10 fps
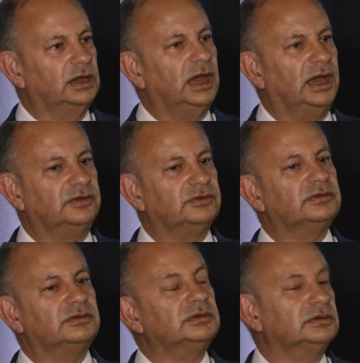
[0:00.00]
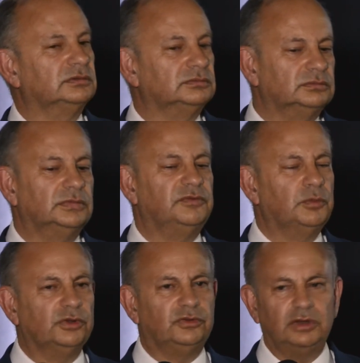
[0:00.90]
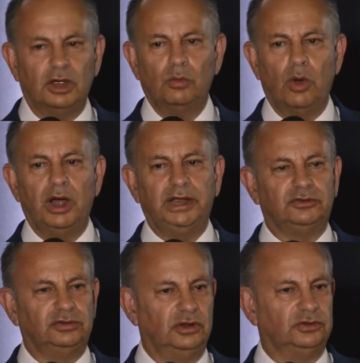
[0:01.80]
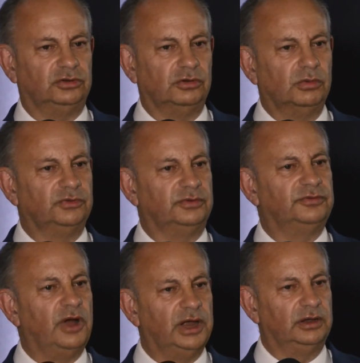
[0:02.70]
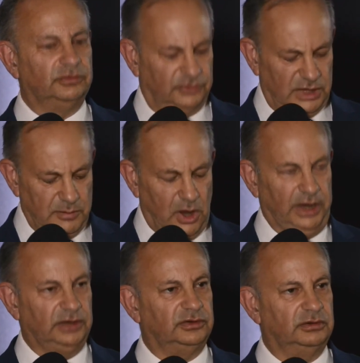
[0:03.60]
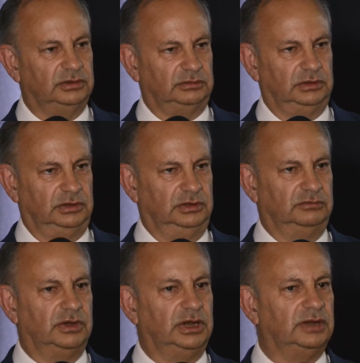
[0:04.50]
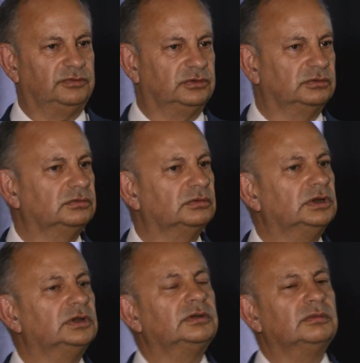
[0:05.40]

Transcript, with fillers: And if you want to know why Churchill was a Philo-Semite, you, you really have to